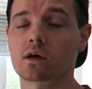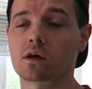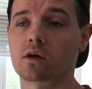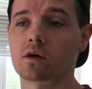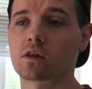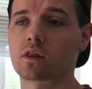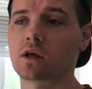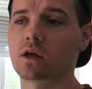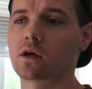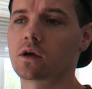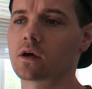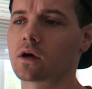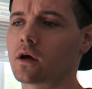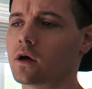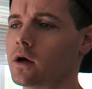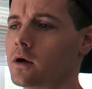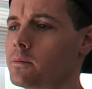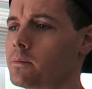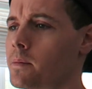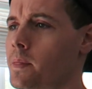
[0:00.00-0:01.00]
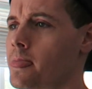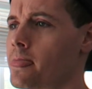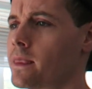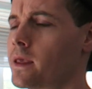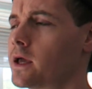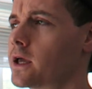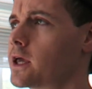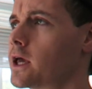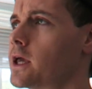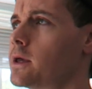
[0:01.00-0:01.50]
and I think
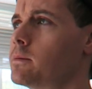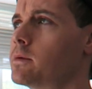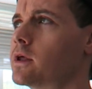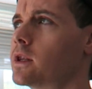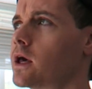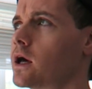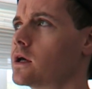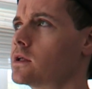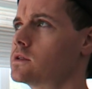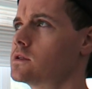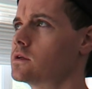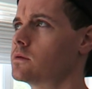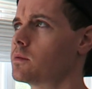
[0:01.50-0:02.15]
it came in at